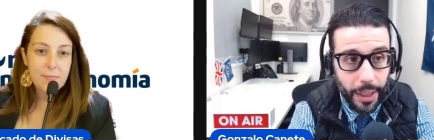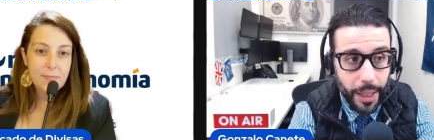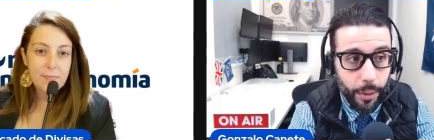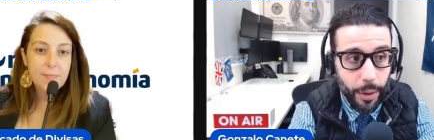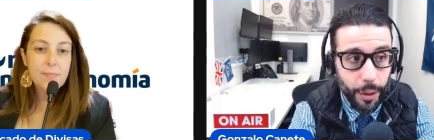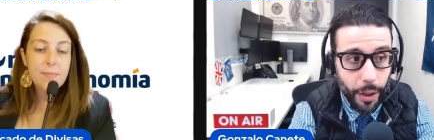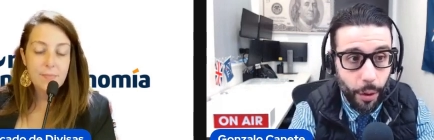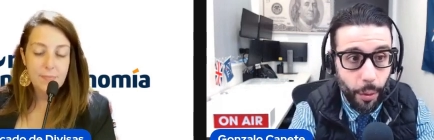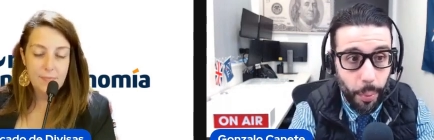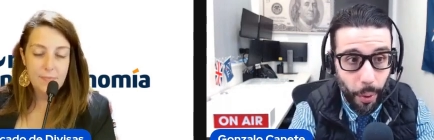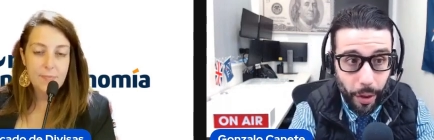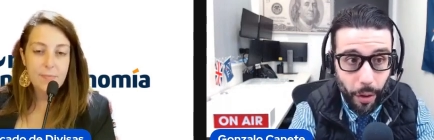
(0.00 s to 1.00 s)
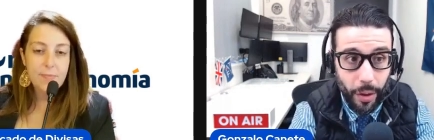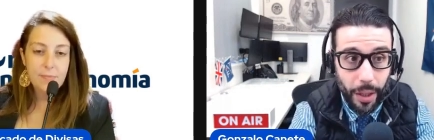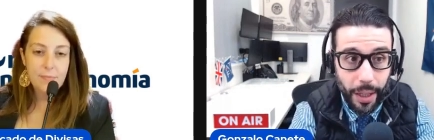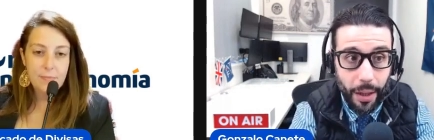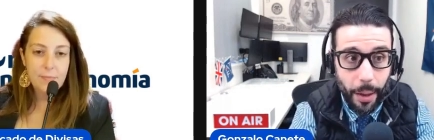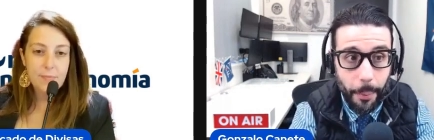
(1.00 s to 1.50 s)
Speaker 1: maintaining monetary
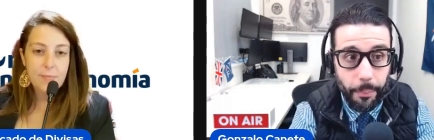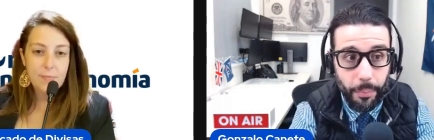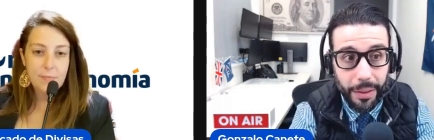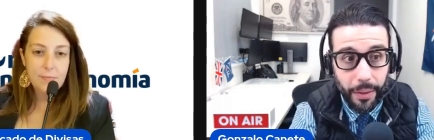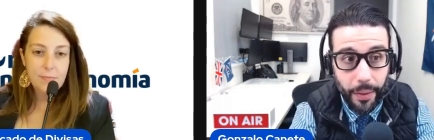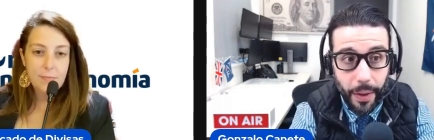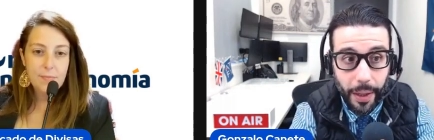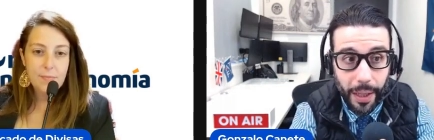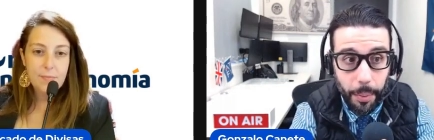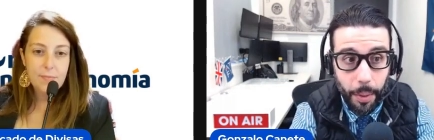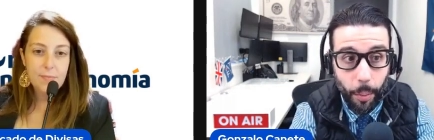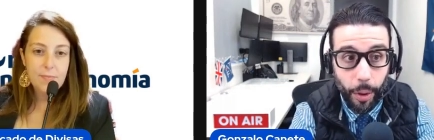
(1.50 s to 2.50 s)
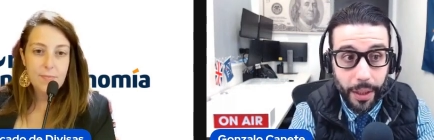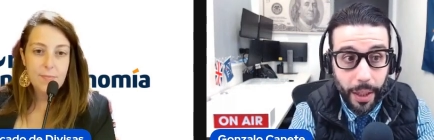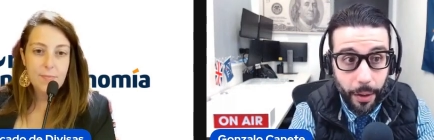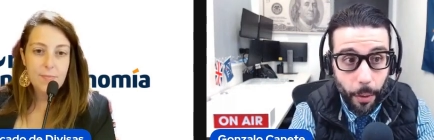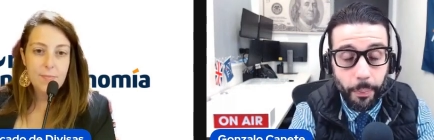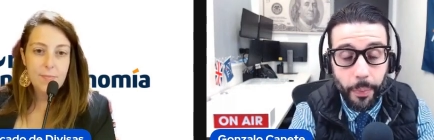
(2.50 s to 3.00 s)
equilibrium with the
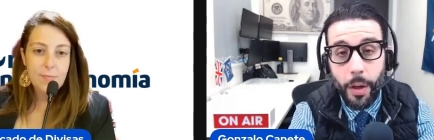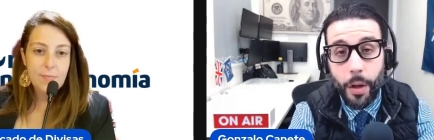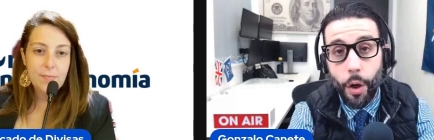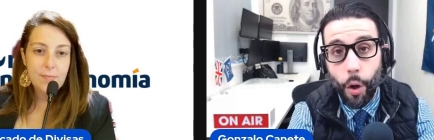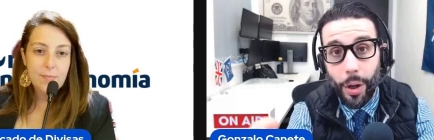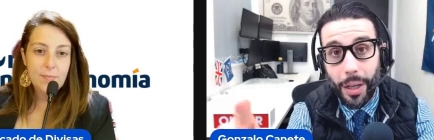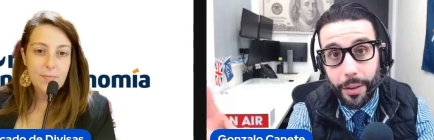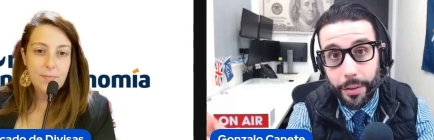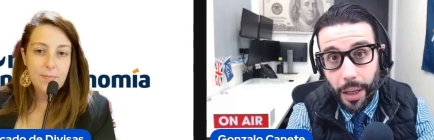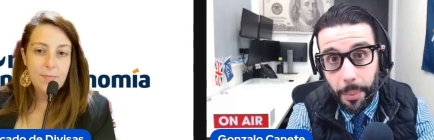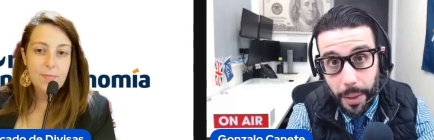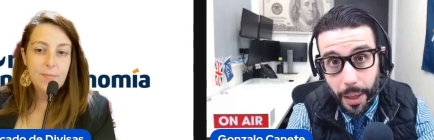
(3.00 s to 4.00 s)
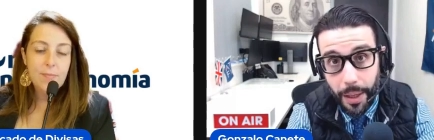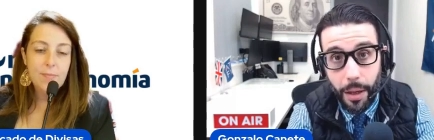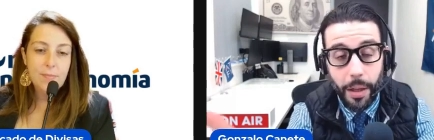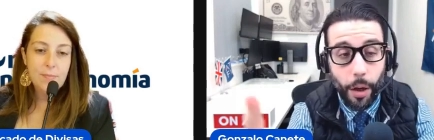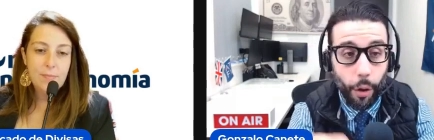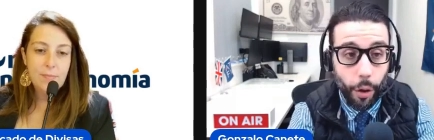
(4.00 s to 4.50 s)
exchange rate and with
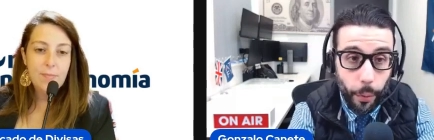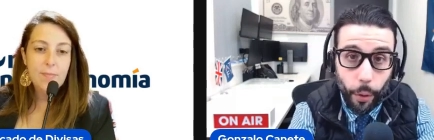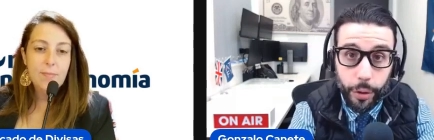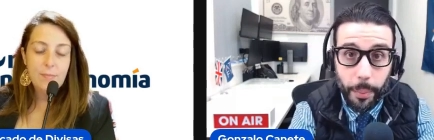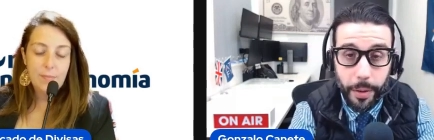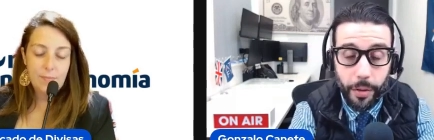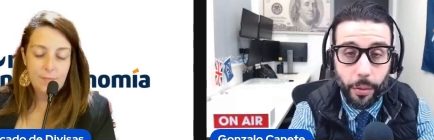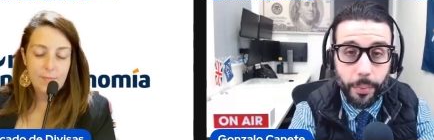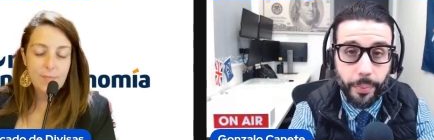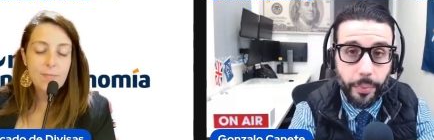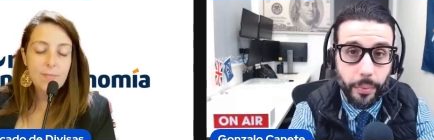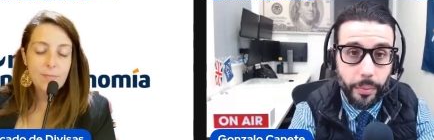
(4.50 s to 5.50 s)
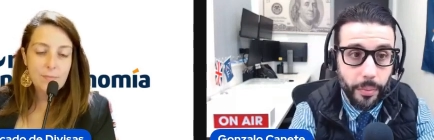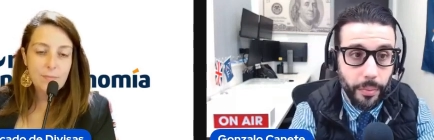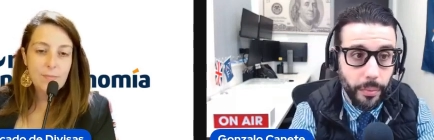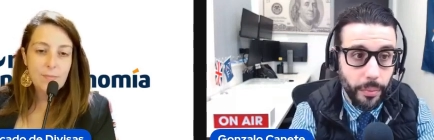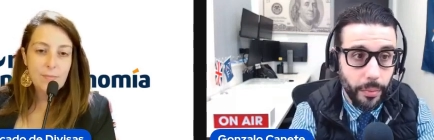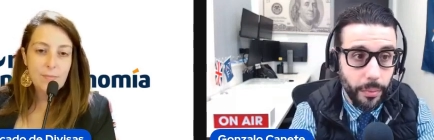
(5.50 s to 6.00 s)
investment flows
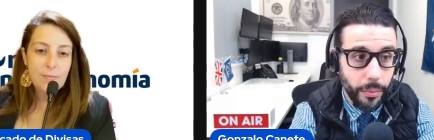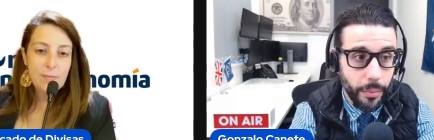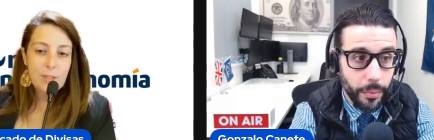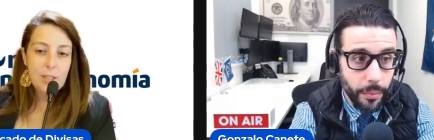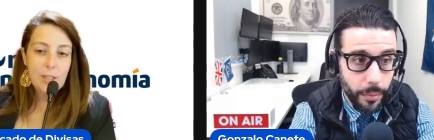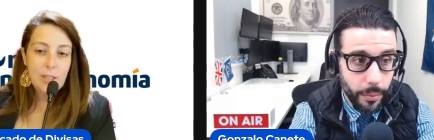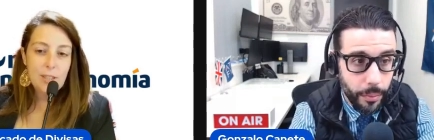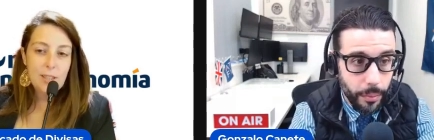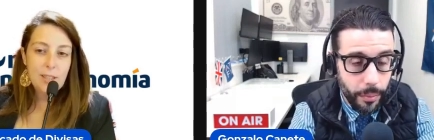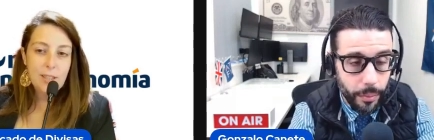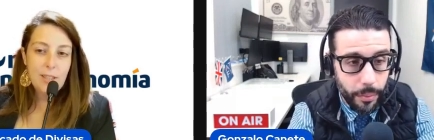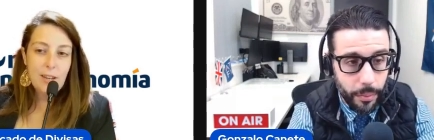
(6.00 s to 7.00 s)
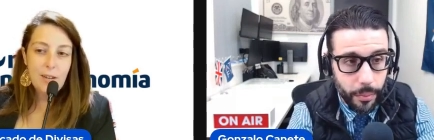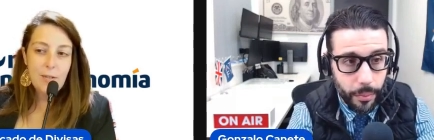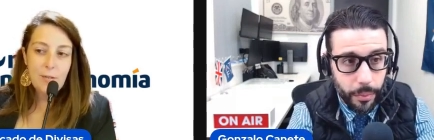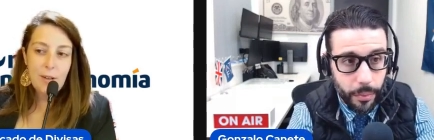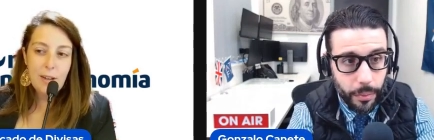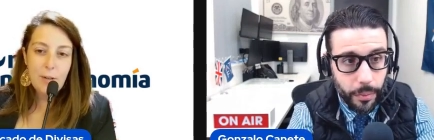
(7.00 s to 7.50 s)
Speaker 2: Yes, yes, yes.
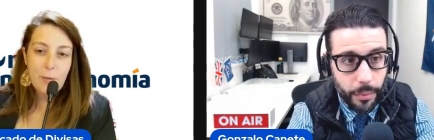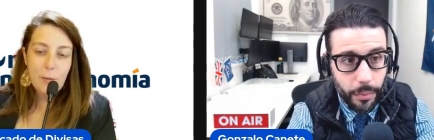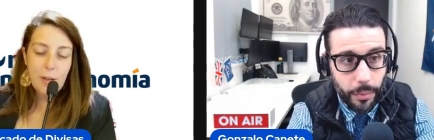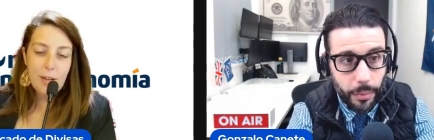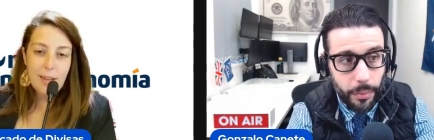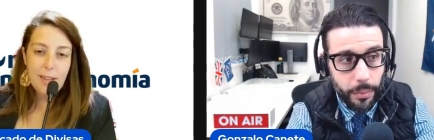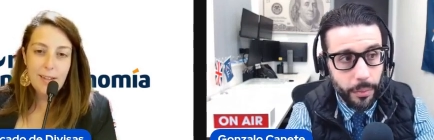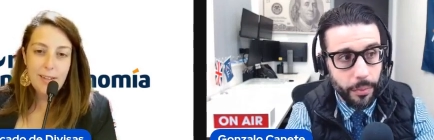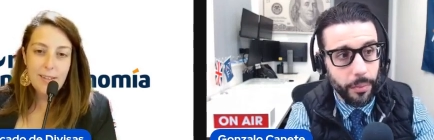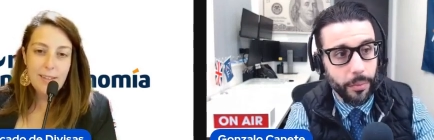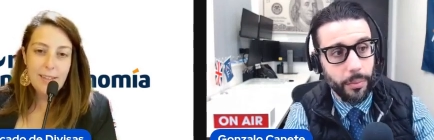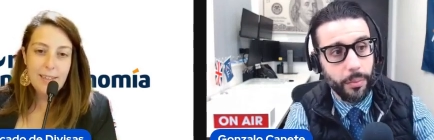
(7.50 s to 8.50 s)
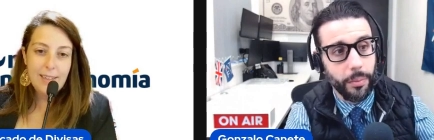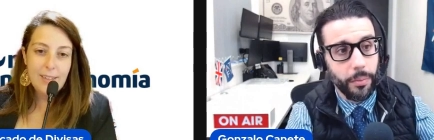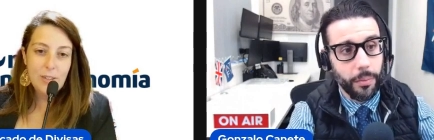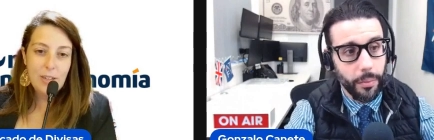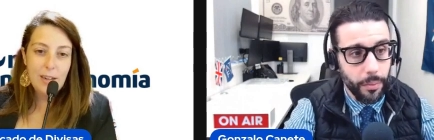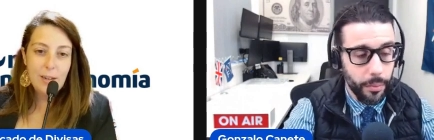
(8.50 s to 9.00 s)
They are at a crossroads,
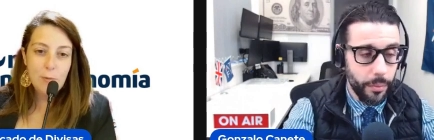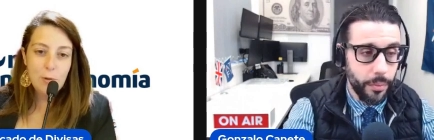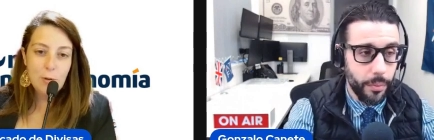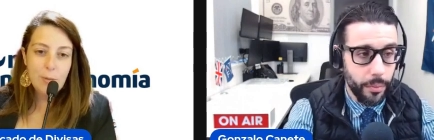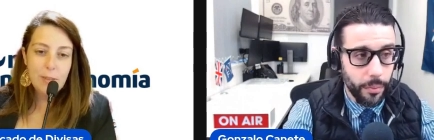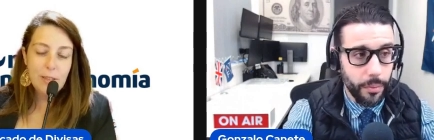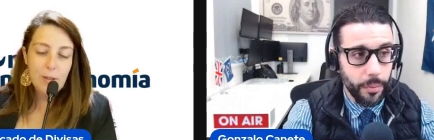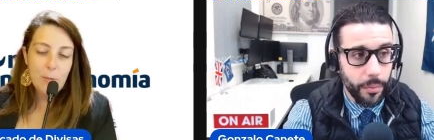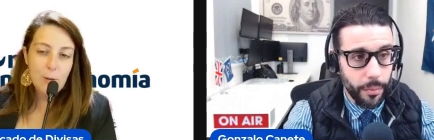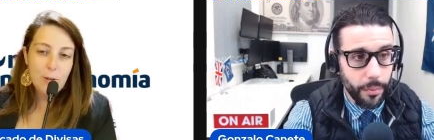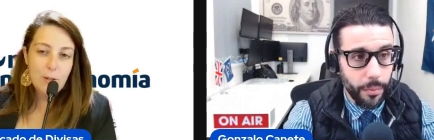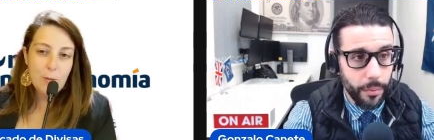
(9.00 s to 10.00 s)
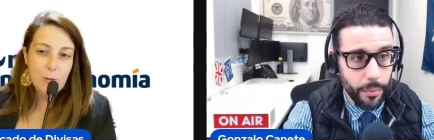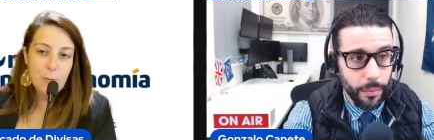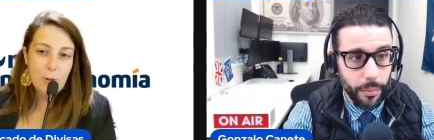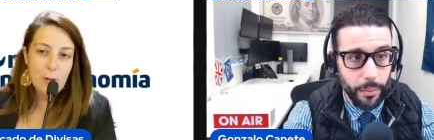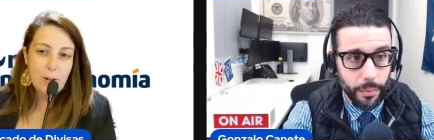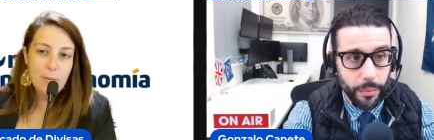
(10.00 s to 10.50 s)
and we will continue to
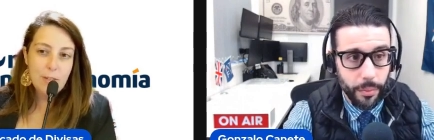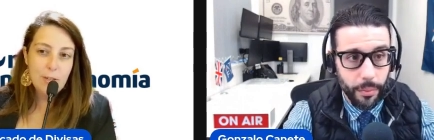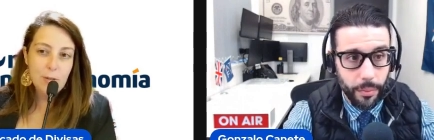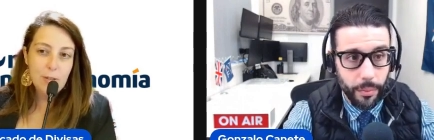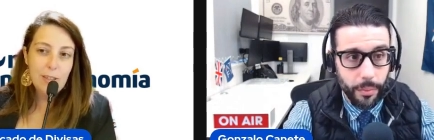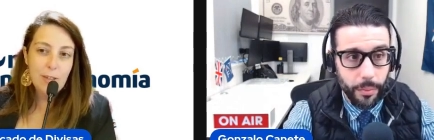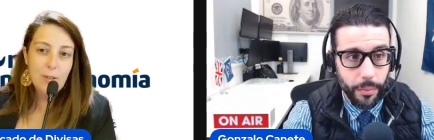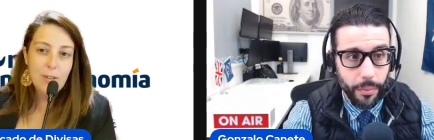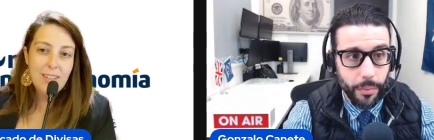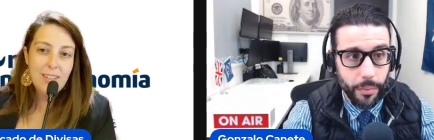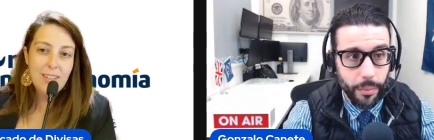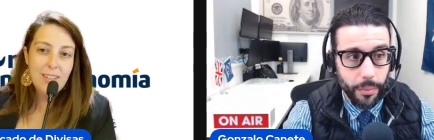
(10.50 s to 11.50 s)
discuss it in future